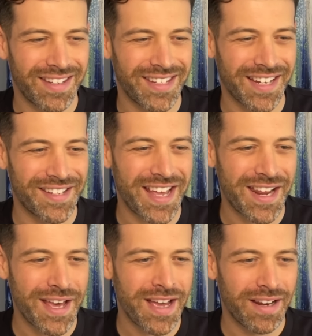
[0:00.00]
It's like, is that
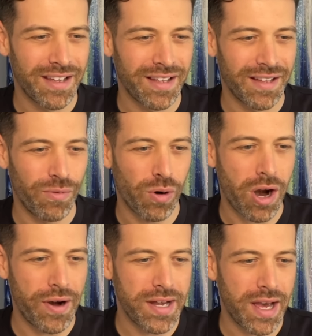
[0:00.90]
it? We're
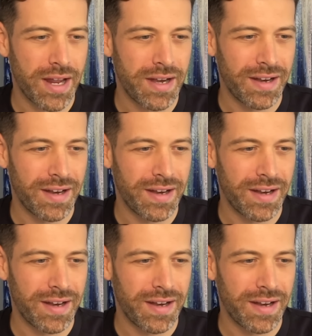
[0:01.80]
already done.